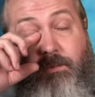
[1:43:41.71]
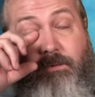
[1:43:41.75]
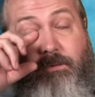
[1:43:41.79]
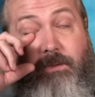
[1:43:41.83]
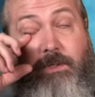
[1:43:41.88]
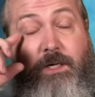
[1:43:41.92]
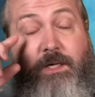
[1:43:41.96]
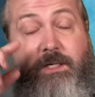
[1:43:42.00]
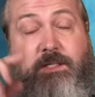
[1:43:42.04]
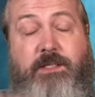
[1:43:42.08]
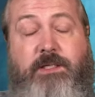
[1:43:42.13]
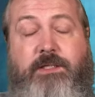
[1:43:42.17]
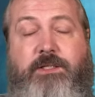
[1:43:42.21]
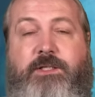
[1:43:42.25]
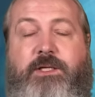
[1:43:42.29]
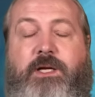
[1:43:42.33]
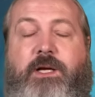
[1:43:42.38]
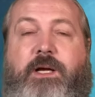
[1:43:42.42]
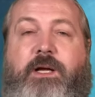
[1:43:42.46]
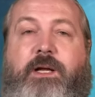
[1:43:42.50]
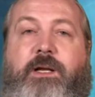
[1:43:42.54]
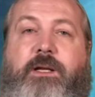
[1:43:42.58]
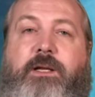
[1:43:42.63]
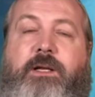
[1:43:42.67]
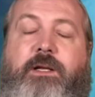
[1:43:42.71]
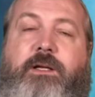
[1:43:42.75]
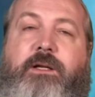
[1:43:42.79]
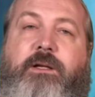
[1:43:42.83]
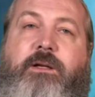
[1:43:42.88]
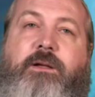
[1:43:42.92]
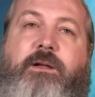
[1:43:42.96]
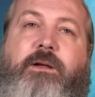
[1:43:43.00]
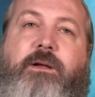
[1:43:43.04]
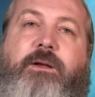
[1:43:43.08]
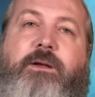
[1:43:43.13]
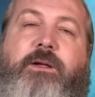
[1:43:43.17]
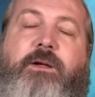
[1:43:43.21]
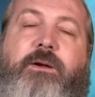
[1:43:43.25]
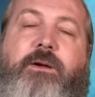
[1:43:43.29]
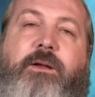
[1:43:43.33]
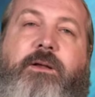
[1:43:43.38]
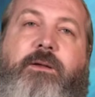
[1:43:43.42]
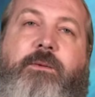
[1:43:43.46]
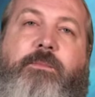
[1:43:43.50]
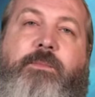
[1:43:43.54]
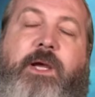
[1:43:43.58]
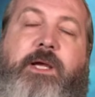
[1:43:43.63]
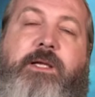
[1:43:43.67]
Whereas in John,
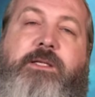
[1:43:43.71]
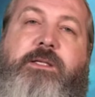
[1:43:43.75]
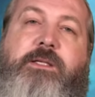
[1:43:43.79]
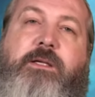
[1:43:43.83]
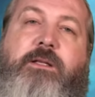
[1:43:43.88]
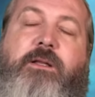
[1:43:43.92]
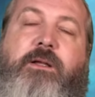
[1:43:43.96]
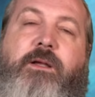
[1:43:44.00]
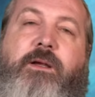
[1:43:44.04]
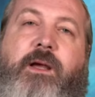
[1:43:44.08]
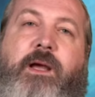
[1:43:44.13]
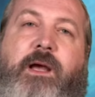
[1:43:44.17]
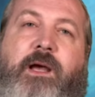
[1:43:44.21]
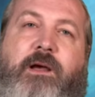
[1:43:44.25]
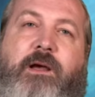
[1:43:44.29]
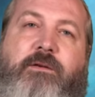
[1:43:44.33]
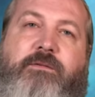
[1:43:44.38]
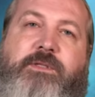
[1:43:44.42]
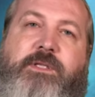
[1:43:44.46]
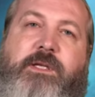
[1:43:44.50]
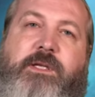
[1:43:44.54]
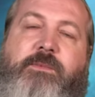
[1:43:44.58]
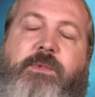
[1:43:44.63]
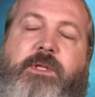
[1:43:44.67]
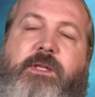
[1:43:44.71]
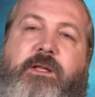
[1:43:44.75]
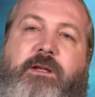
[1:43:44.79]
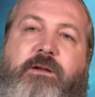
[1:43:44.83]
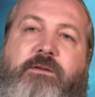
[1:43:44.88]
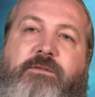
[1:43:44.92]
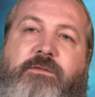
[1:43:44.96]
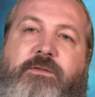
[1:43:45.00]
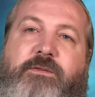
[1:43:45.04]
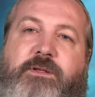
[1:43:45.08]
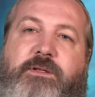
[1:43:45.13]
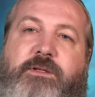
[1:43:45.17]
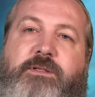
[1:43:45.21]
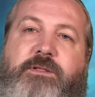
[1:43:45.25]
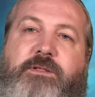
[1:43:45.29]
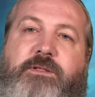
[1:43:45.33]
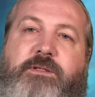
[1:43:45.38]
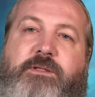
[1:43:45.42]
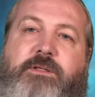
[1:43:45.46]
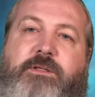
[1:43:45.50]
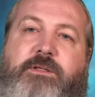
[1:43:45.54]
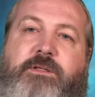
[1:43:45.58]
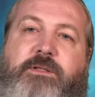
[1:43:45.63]
you basically have something that appeals